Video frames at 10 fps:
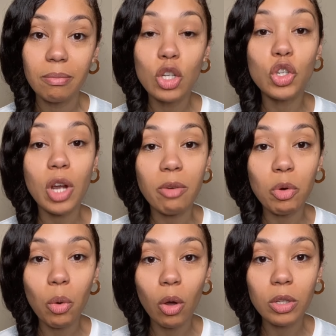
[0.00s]

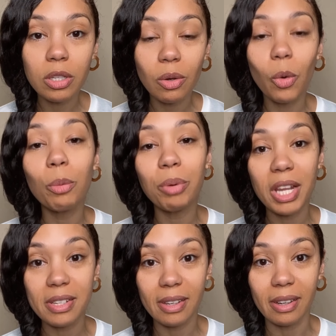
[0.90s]
Shavuot or
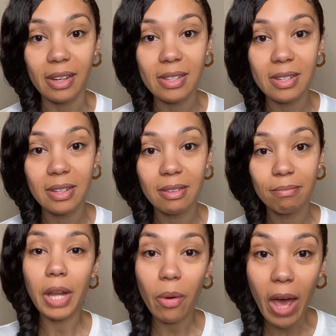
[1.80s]
Pentecost.
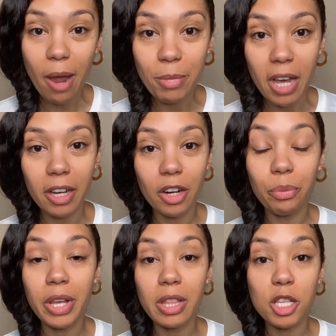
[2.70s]
Now, I'm not going to
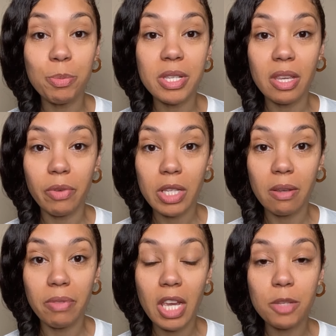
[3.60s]
read the specifics
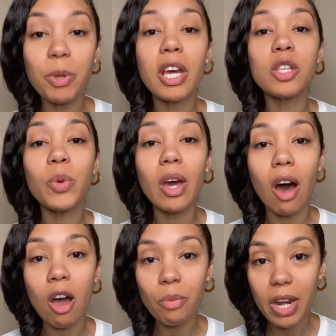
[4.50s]
of these because we
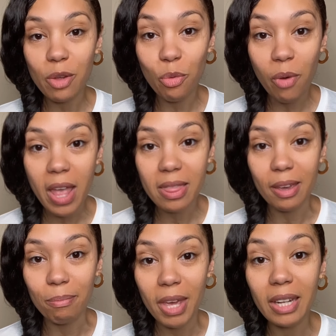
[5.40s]
already read
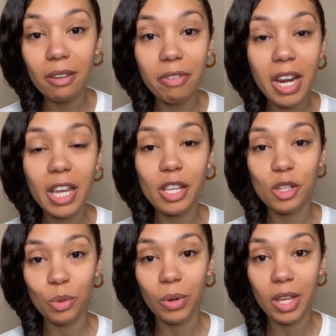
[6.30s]
them in
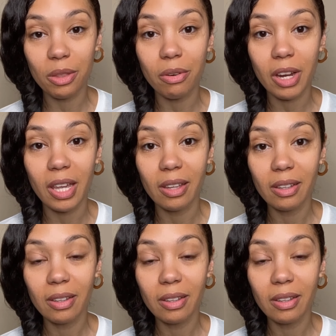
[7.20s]
Leviticus 23.